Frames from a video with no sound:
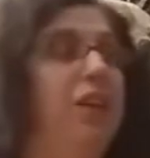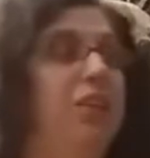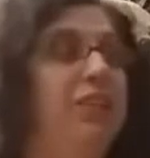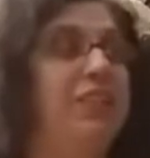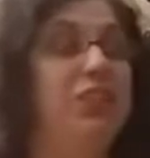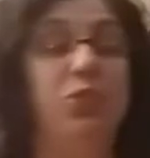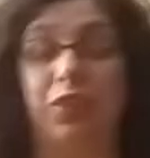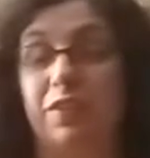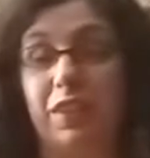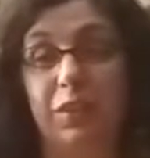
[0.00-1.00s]
Victor
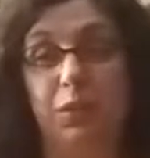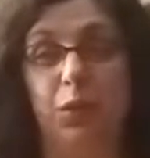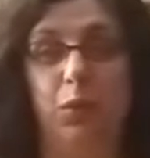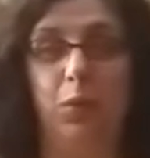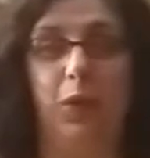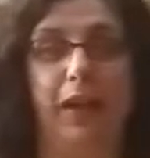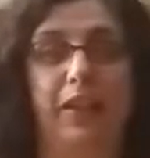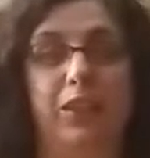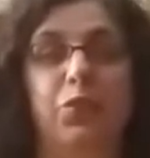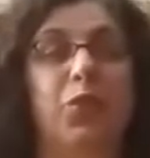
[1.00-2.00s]
Toro, who I
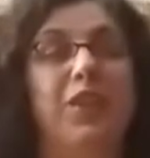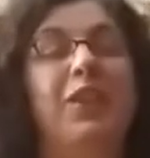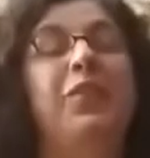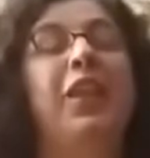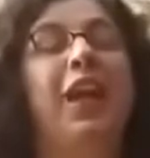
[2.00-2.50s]
adore,